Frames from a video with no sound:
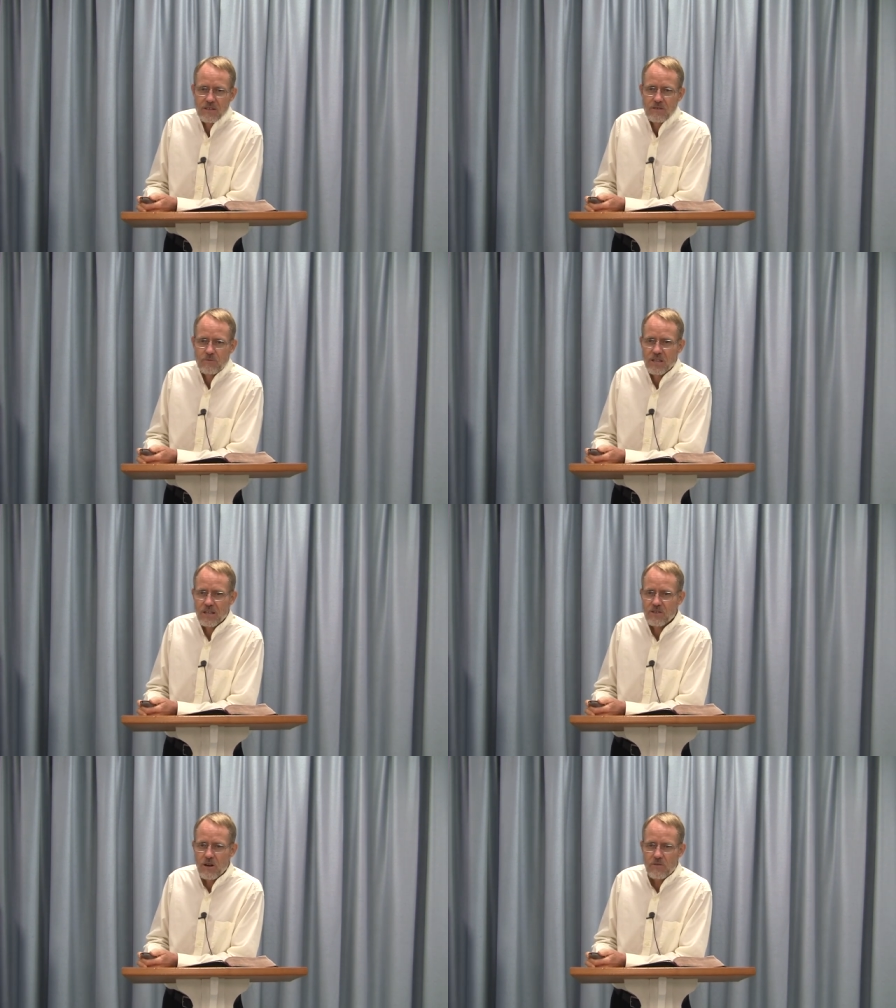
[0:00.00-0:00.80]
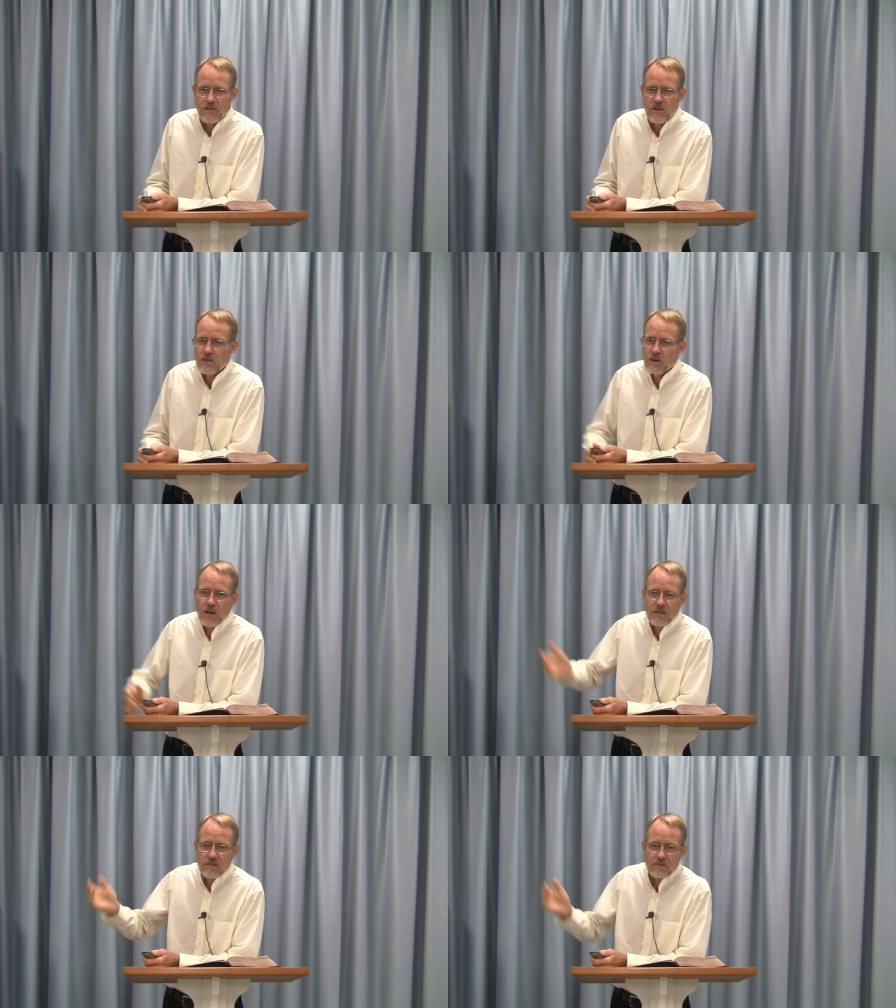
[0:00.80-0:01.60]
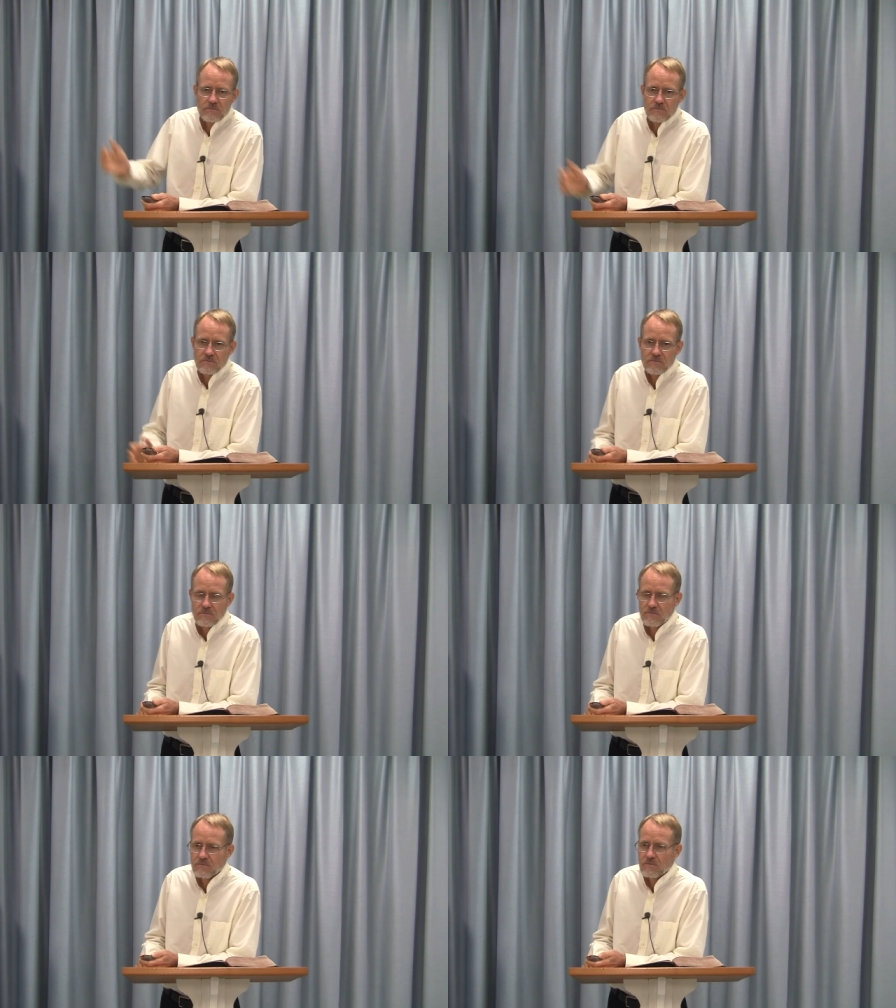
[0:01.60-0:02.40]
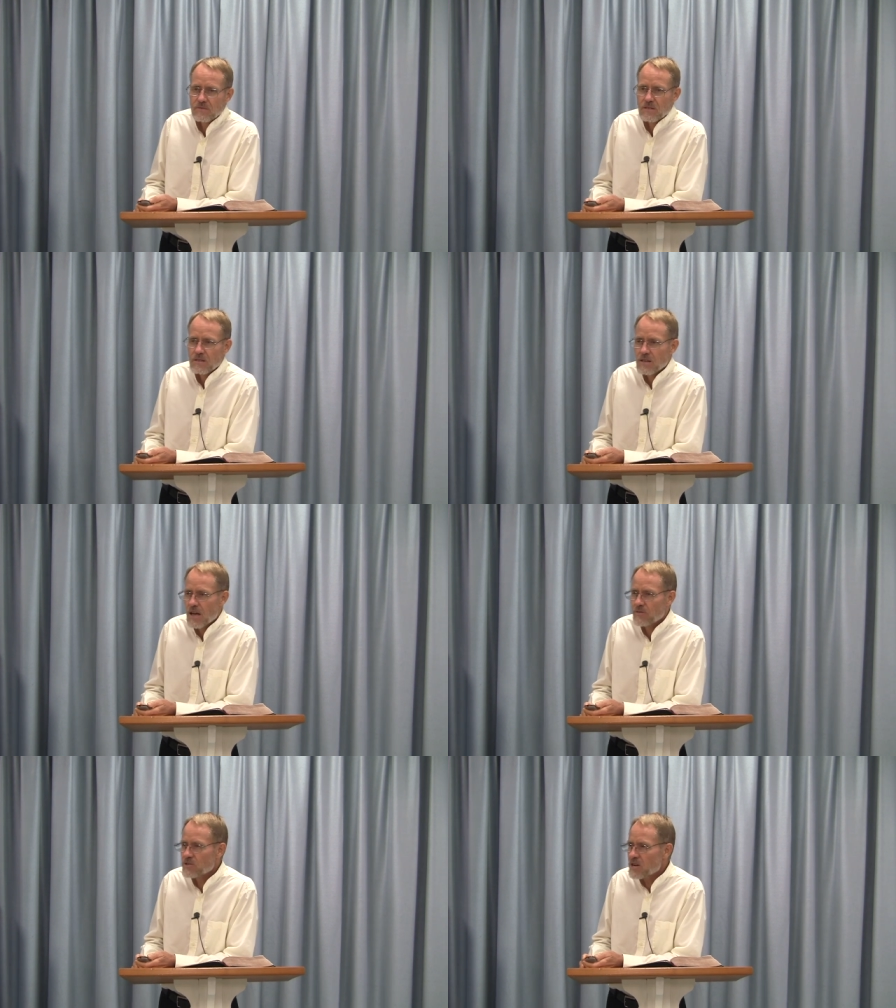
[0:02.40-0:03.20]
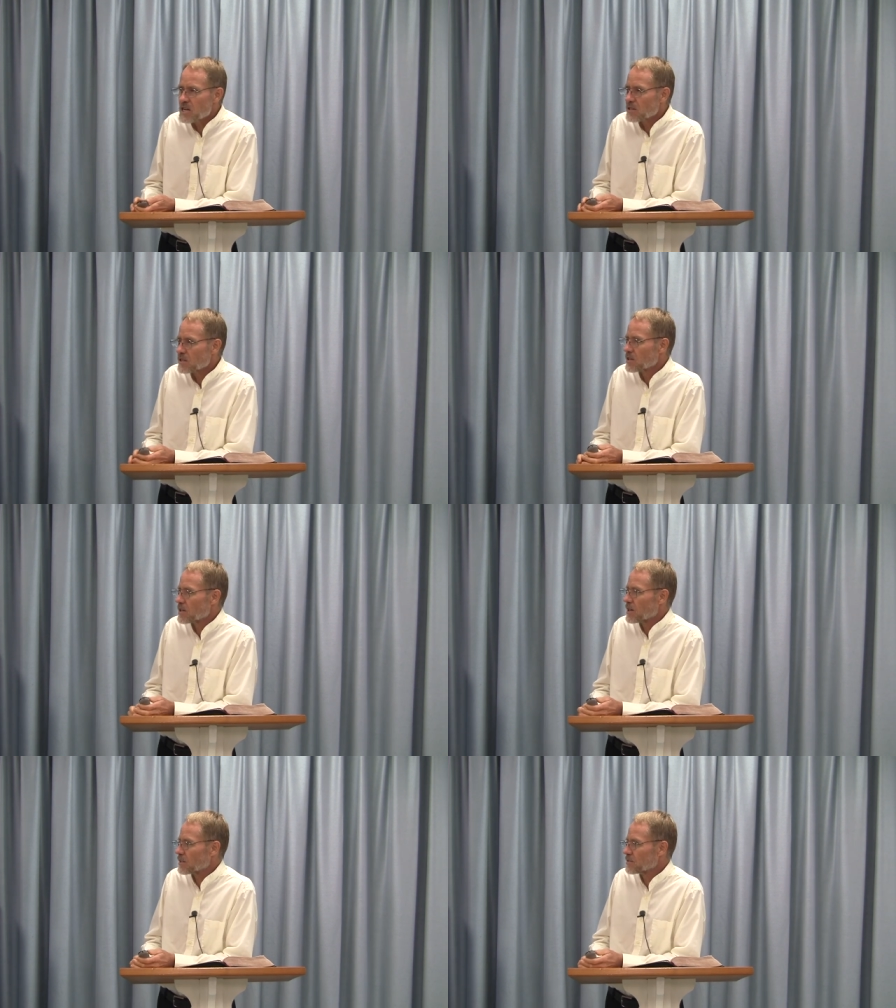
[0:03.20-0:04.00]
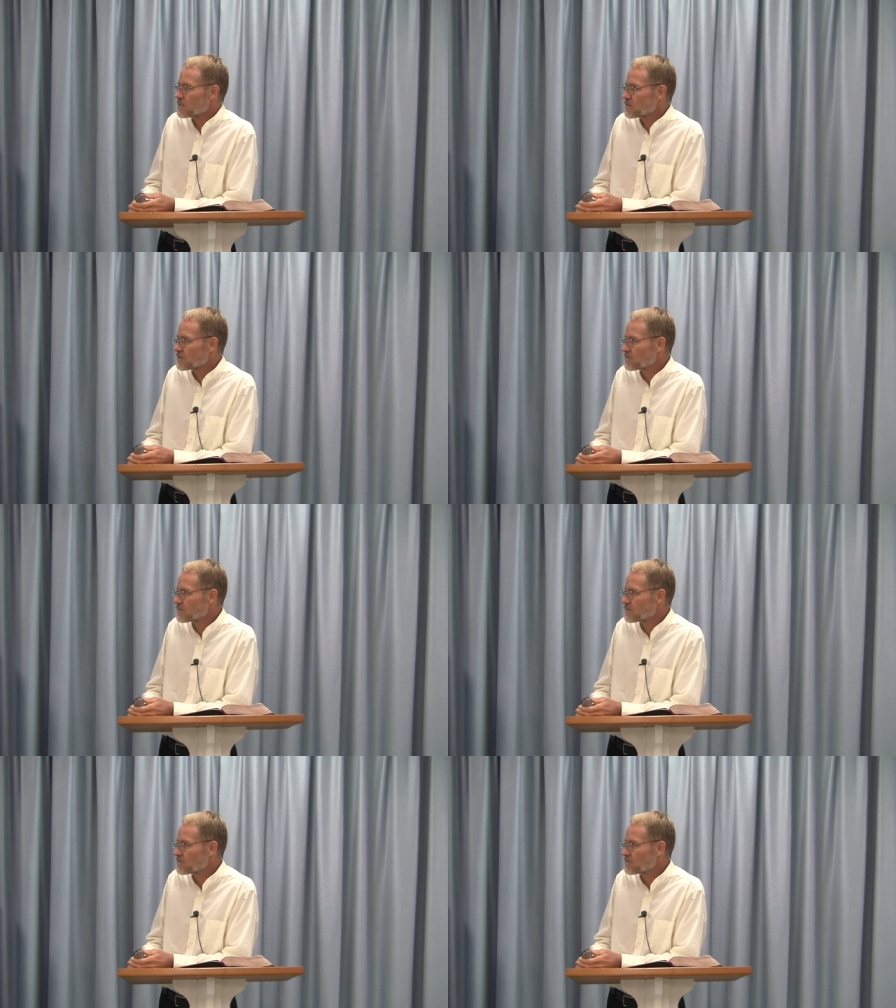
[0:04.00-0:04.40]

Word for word: when that's over, they'll go out and have a drink and